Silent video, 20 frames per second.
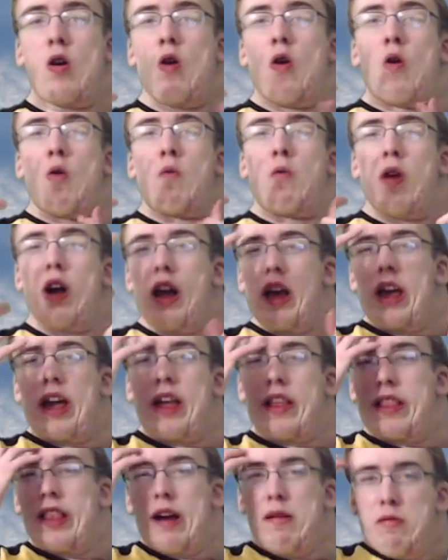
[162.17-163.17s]
What,
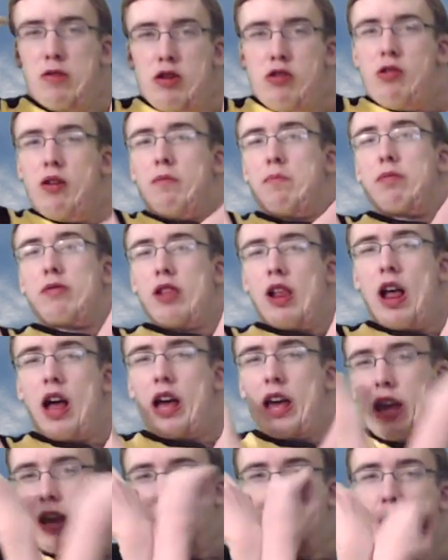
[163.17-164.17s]
is that what you're
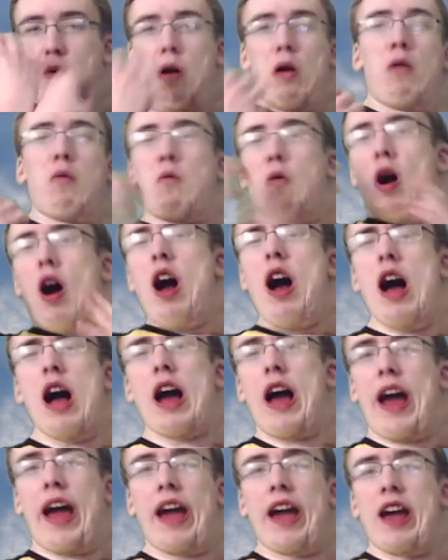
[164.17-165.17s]
implying?
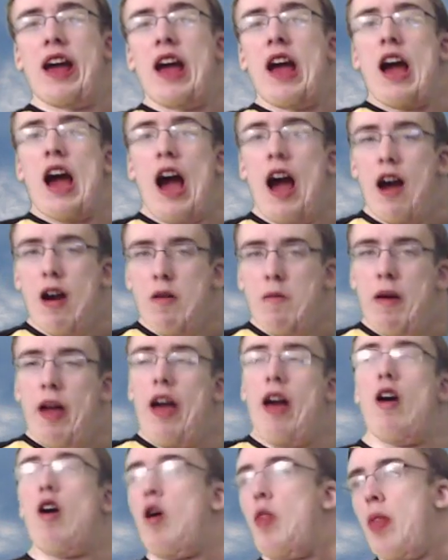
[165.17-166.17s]
Why? How the
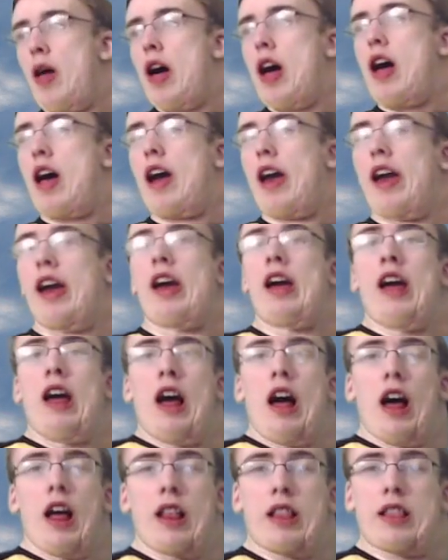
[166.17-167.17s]
hell am I,
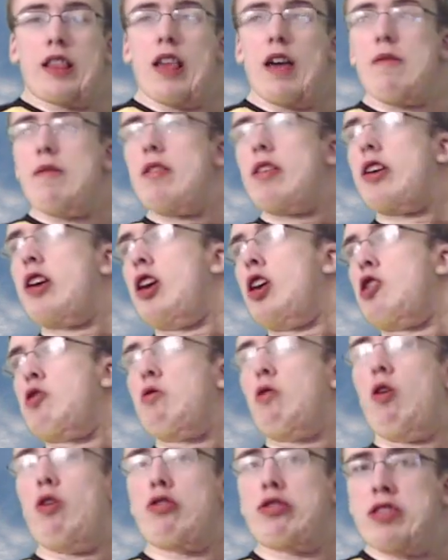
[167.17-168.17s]
a
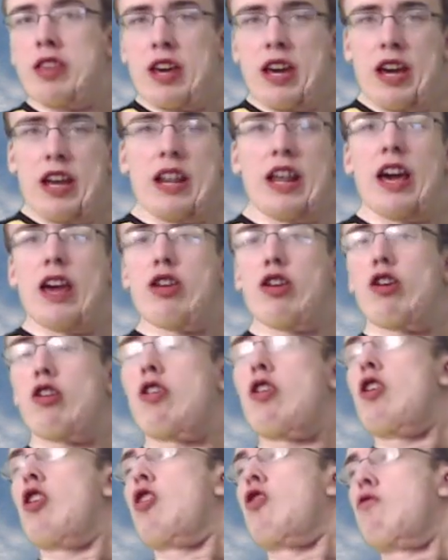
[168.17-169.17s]
17-year-old
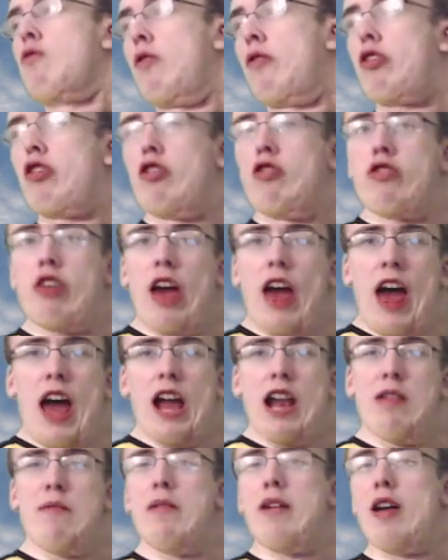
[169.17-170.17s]
teenager who reviews
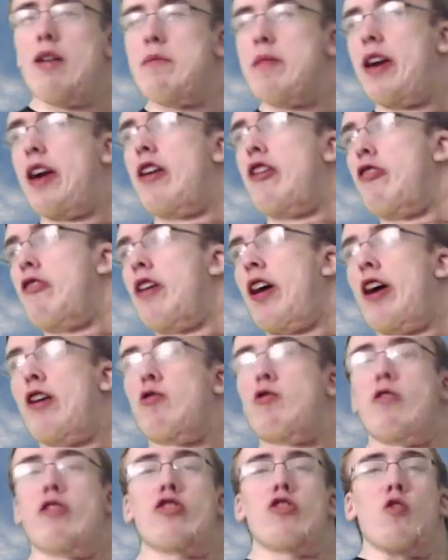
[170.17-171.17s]
anime on the internet and
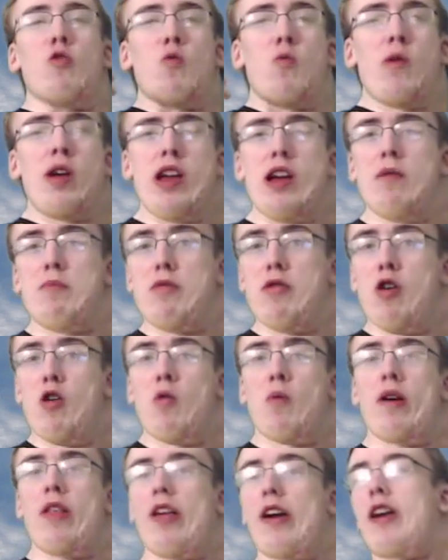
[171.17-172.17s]
who is a weeaboo
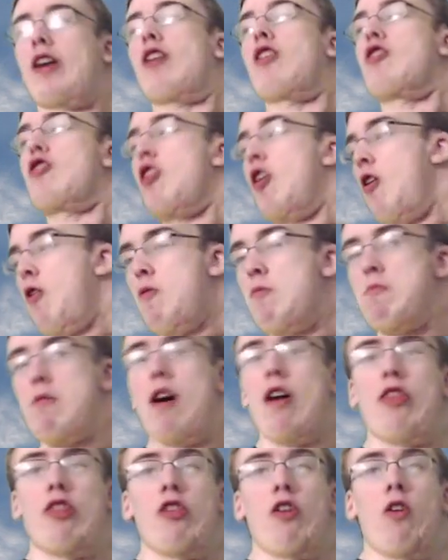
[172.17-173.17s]
with, like, no
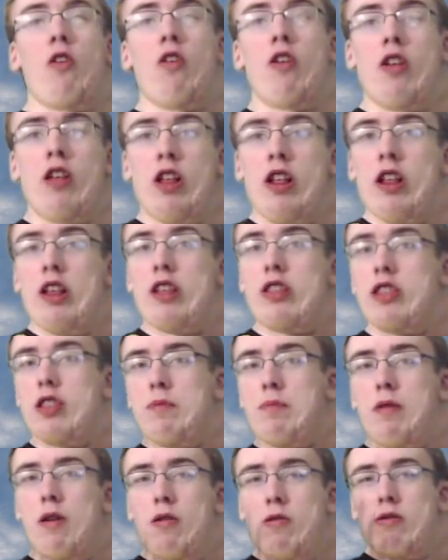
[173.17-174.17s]
muscle,
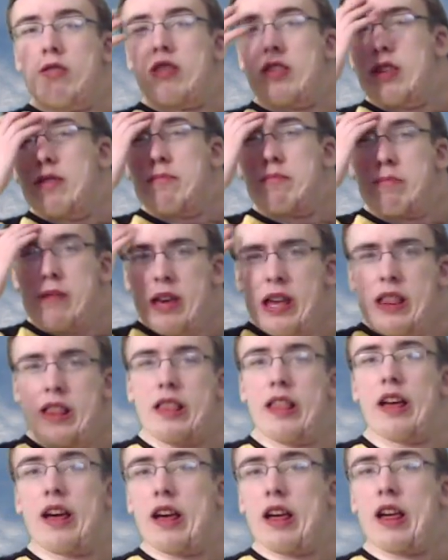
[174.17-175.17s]
supposed to beat
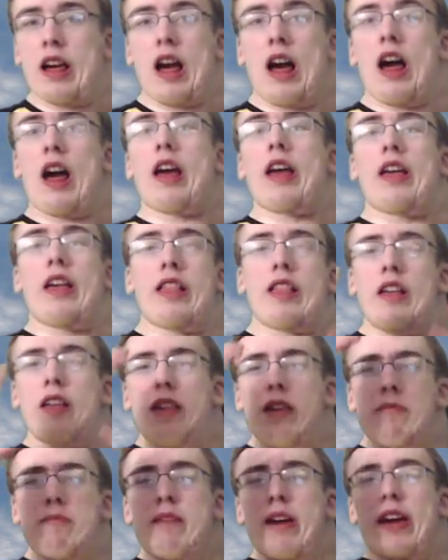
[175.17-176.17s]
this guy? It
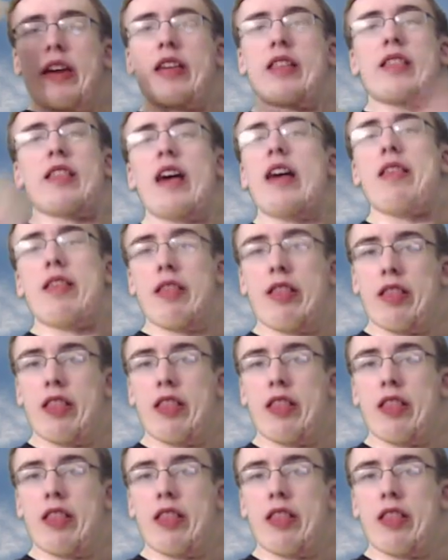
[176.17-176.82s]
doesn't make sense.